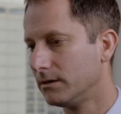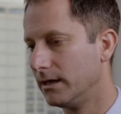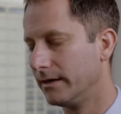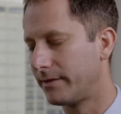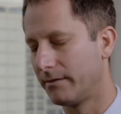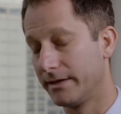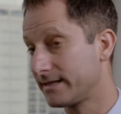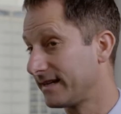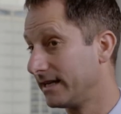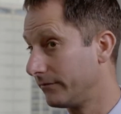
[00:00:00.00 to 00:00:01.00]
And probably
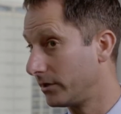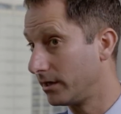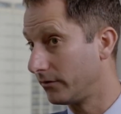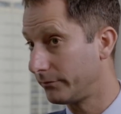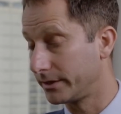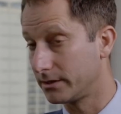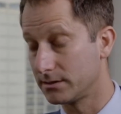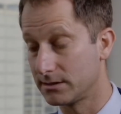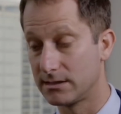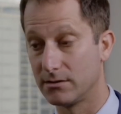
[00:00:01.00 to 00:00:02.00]
that's not even enough
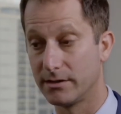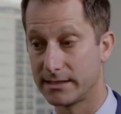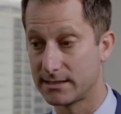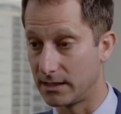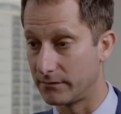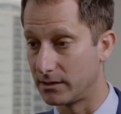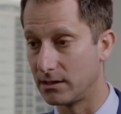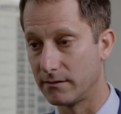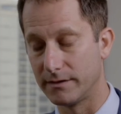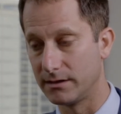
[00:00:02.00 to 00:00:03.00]
because it's still not safe
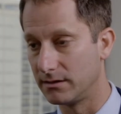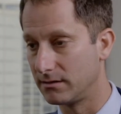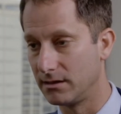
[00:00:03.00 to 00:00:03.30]
enough, and